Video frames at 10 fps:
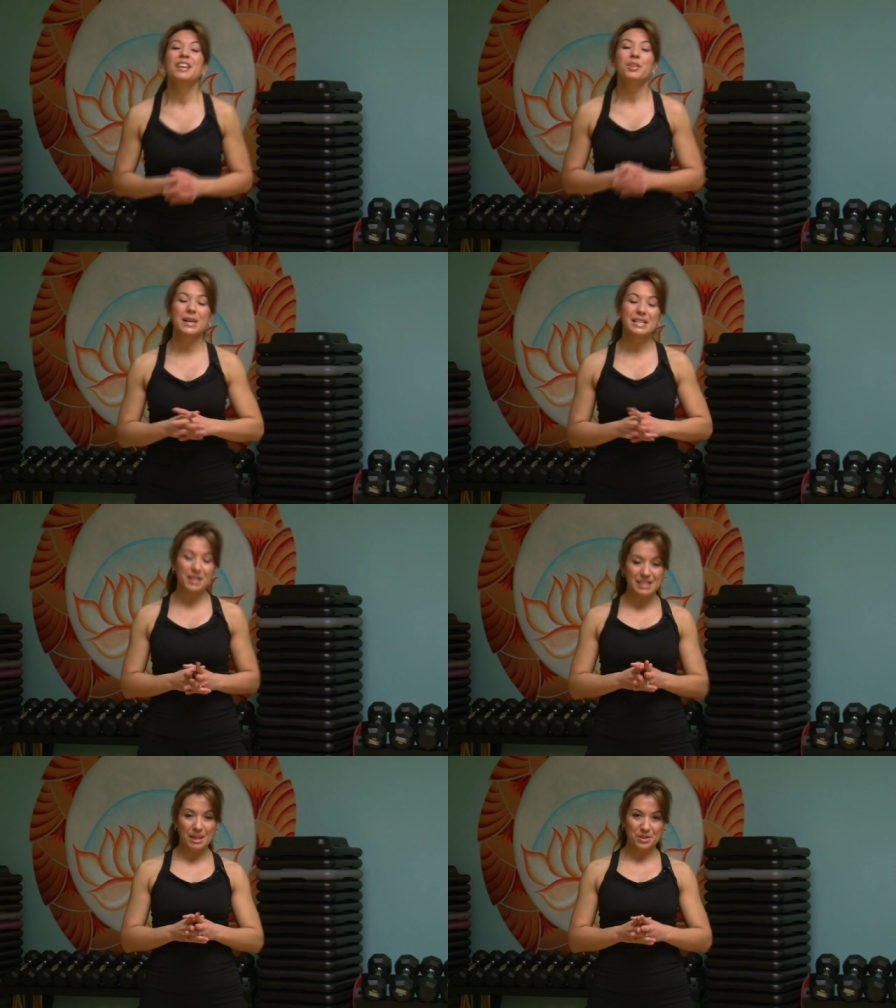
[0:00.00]
The basic
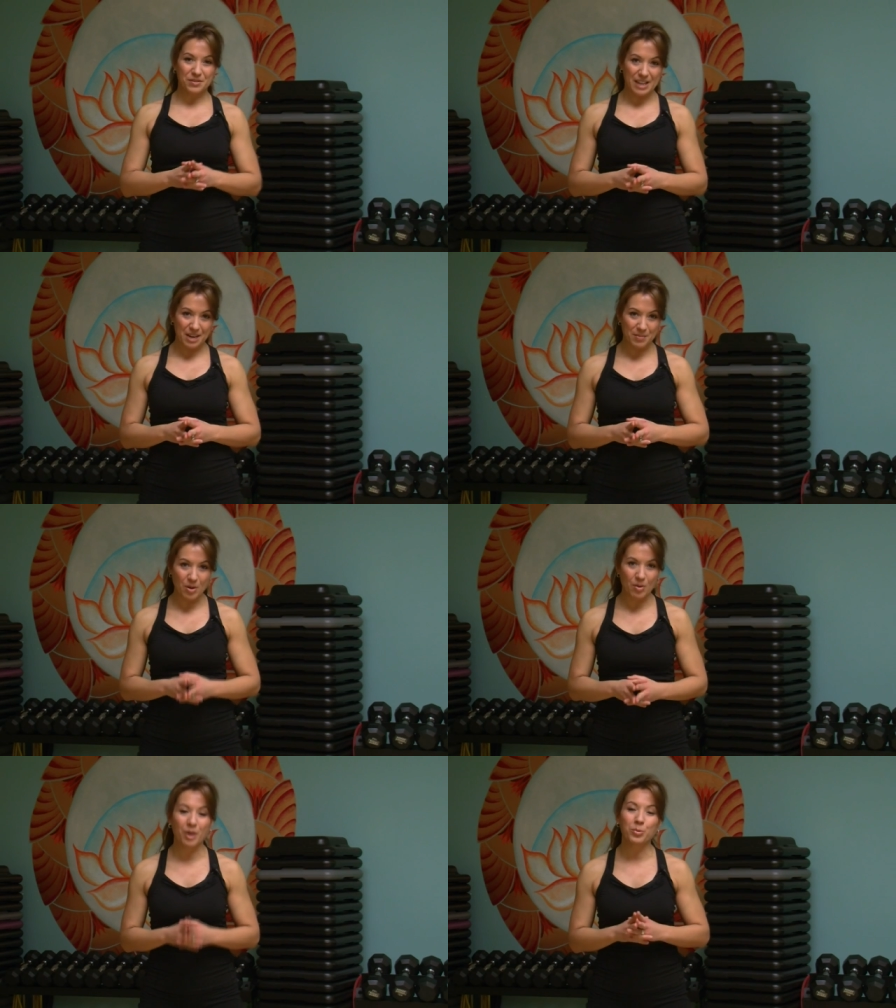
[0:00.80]
steps of Tae
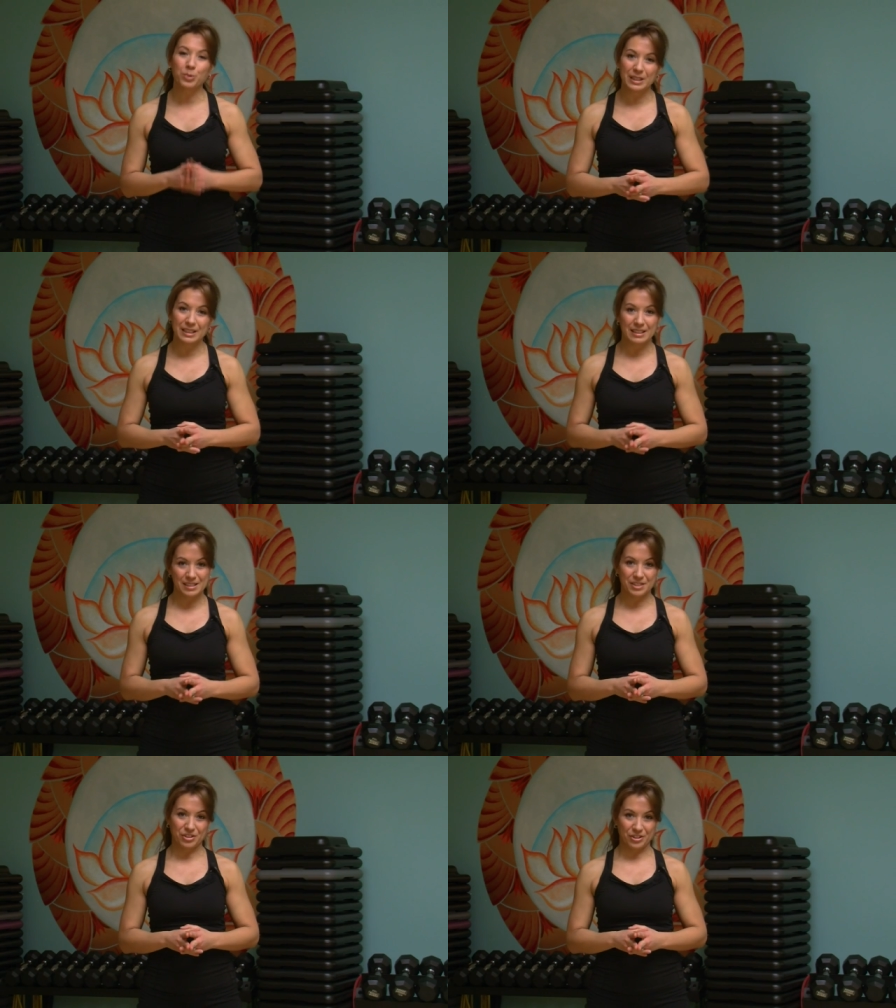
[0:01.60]
Bo are really easy
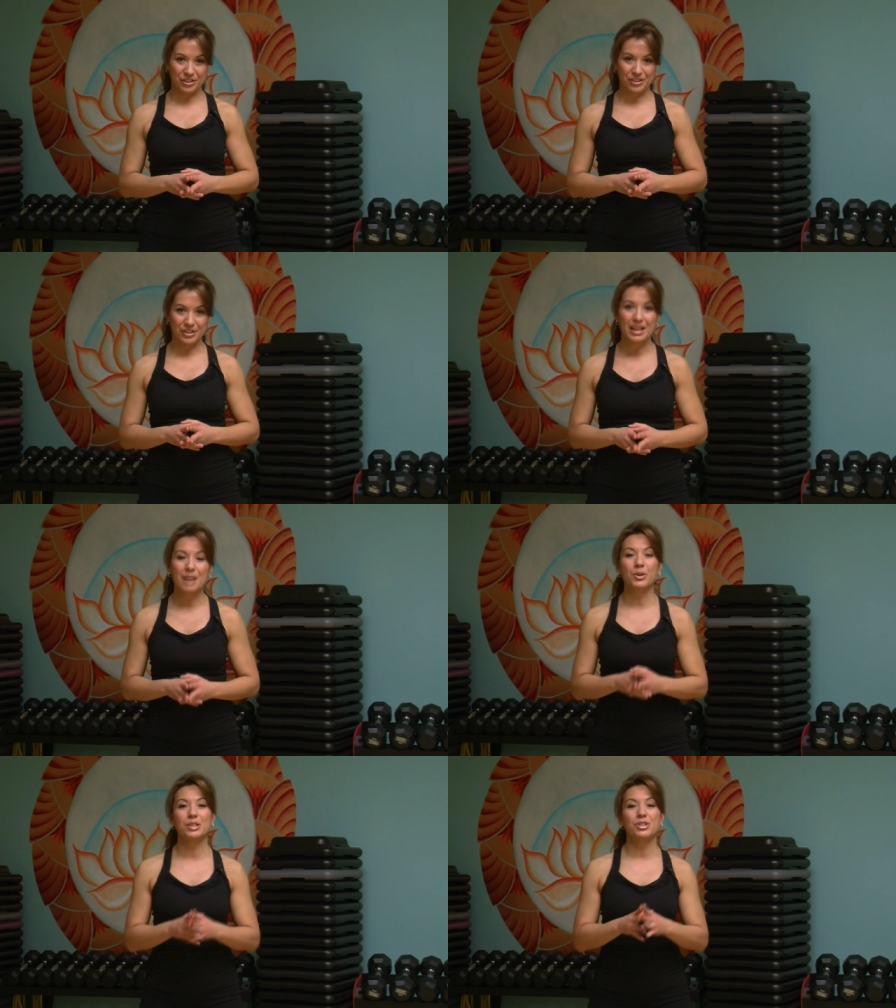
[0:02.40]
to learn. I'm
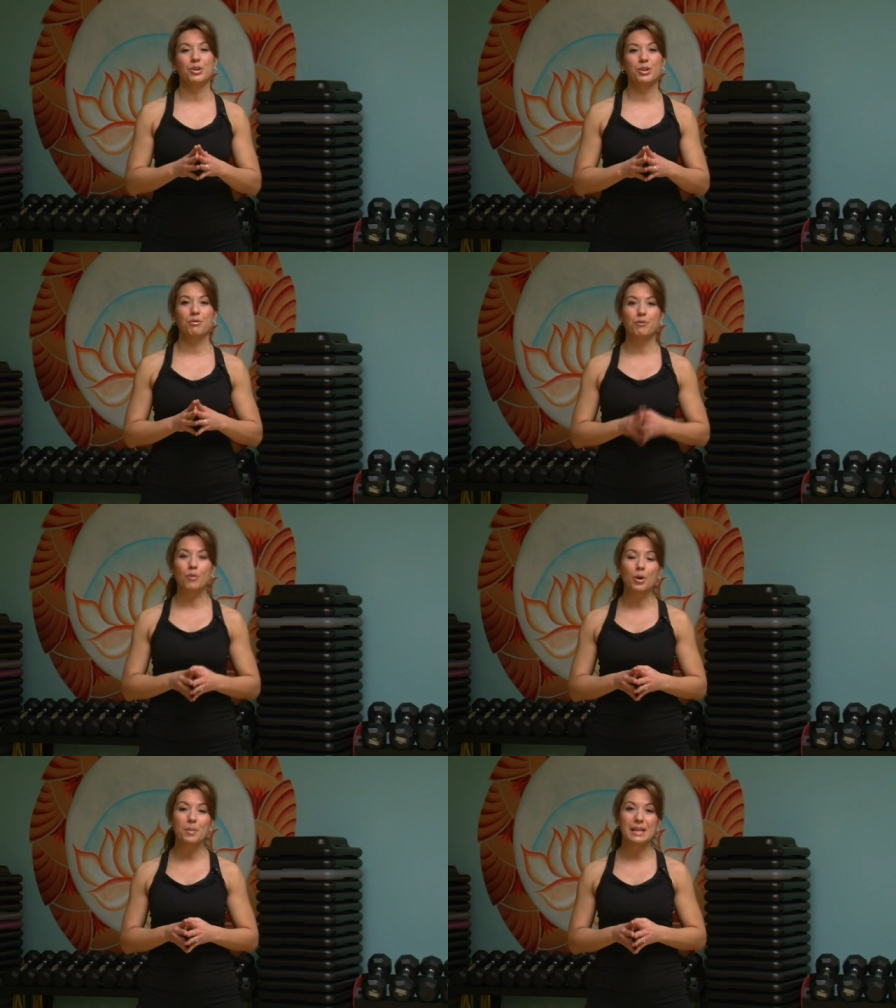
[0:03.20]
going to show you
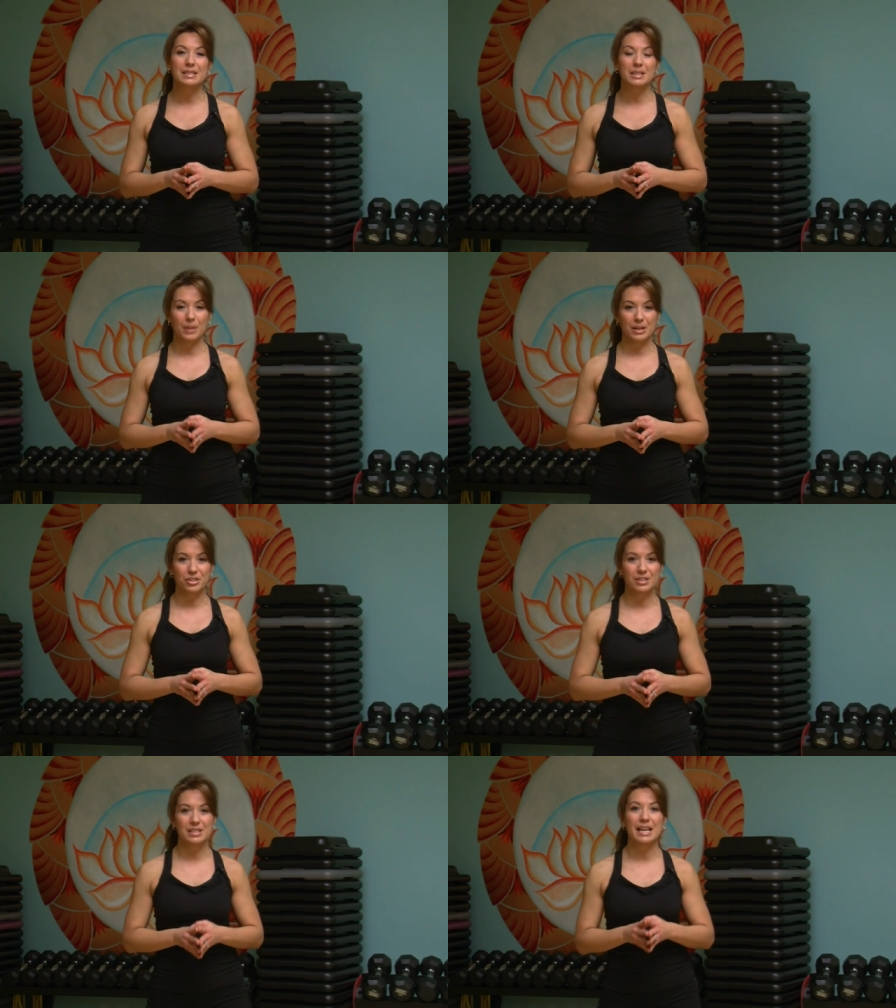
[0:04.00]
4 basic
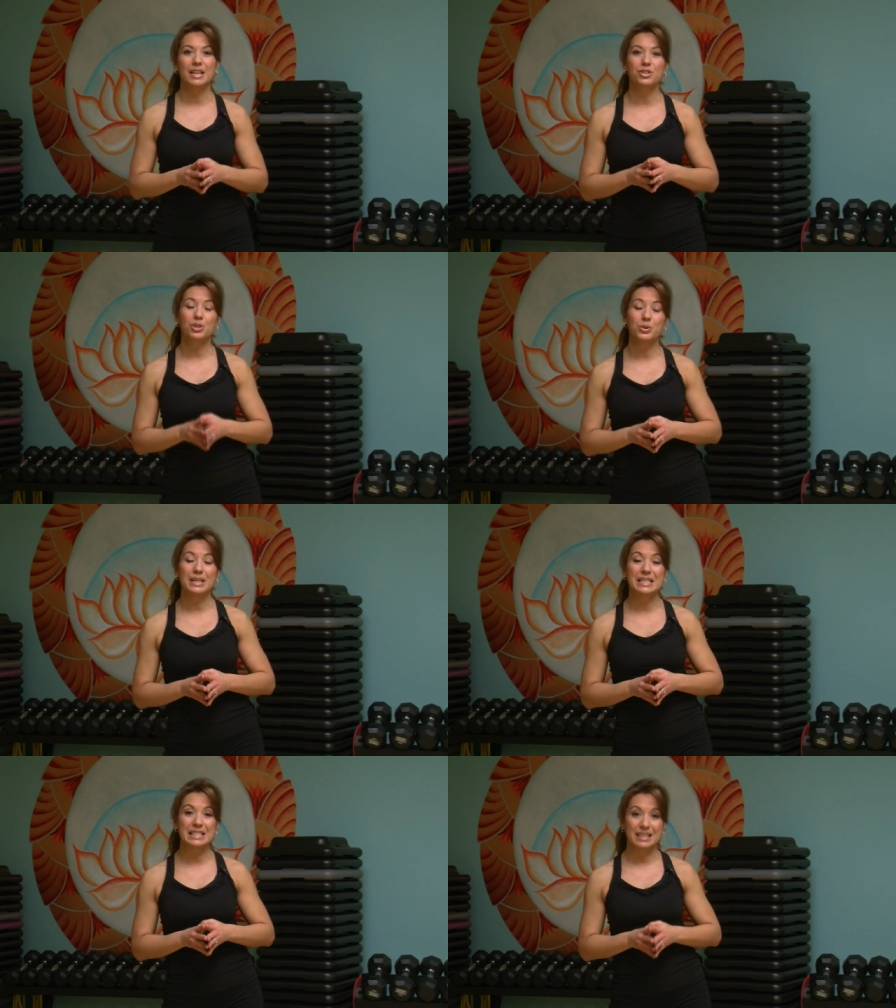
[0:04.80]
punches and 2
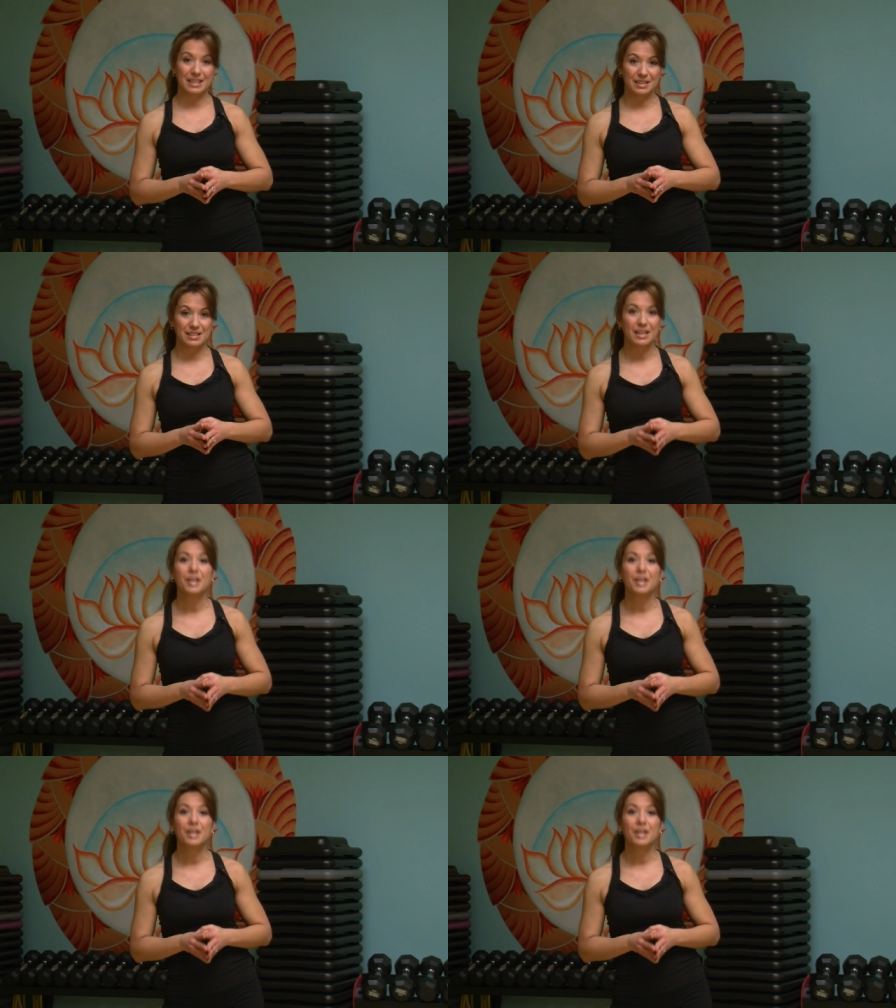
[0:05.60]
easy kicks.